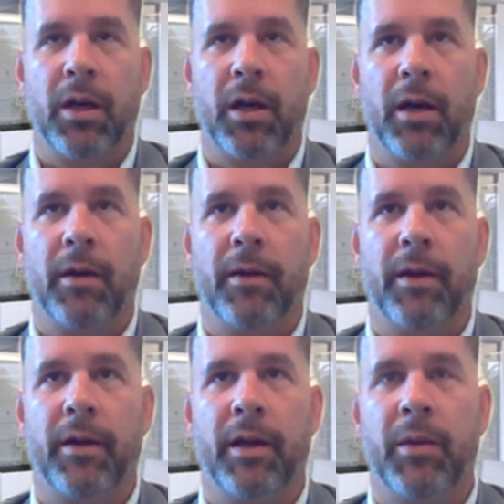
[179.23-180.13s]

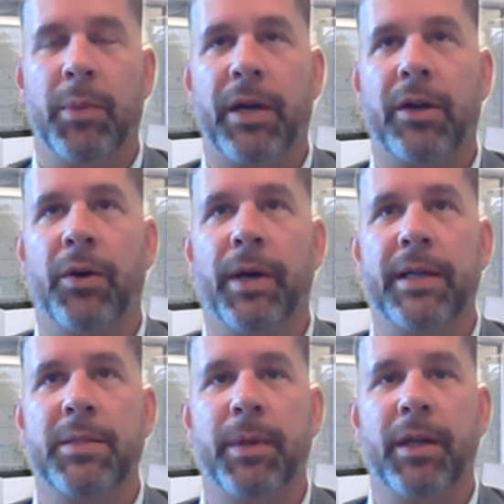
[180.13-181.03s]
Inpeco
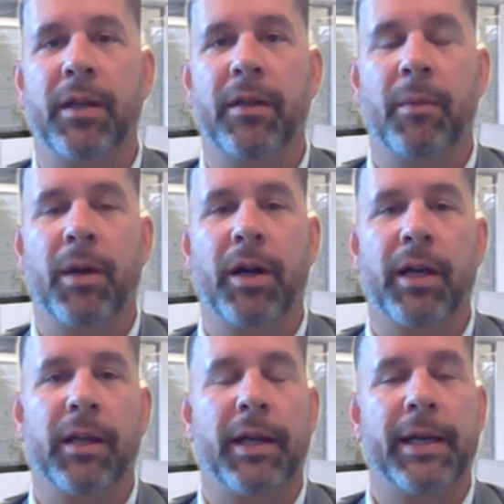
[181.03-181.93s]
has been in the
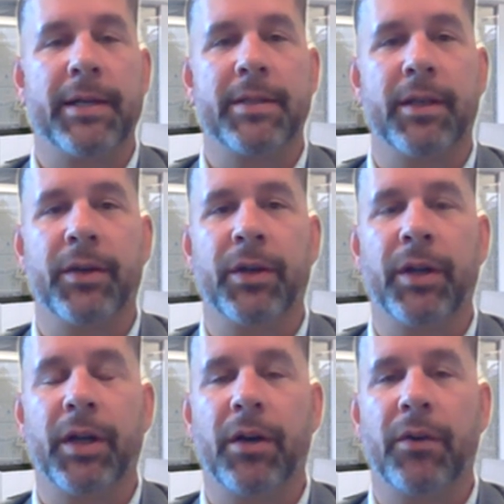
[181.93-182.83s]
market, like I said
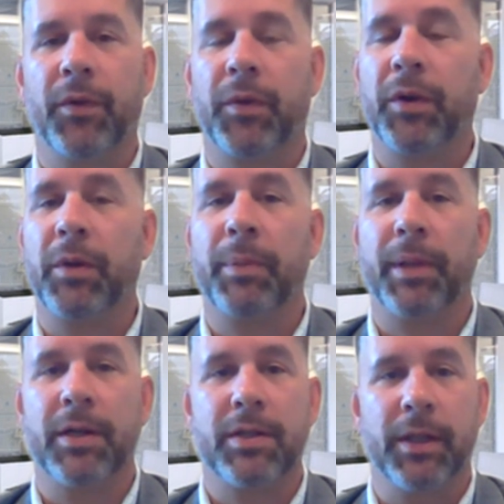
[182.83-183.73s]
earlier, for 30
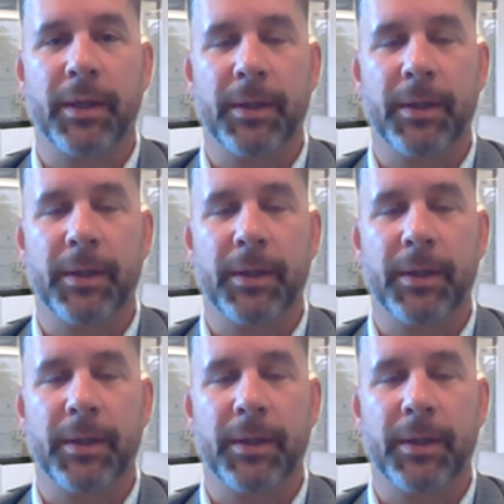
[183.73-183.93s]
plus